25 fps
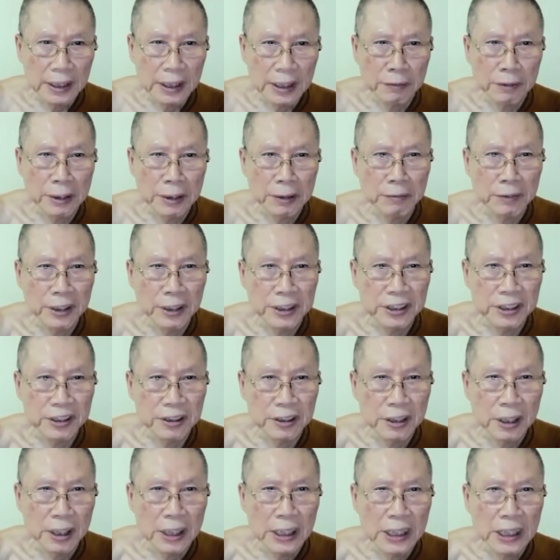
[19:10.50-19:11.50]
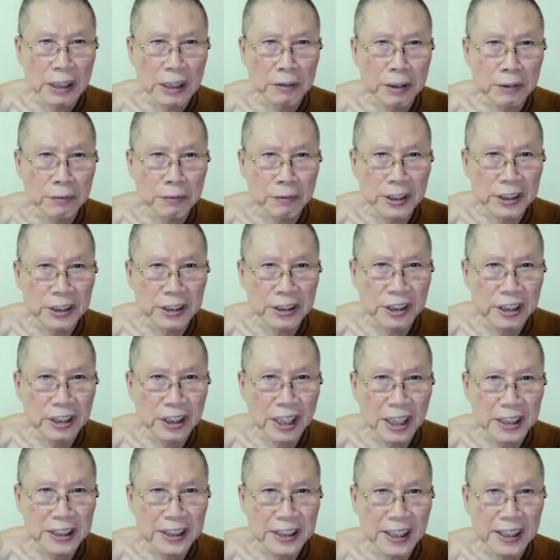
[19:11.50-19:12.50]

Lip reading: Even when you're not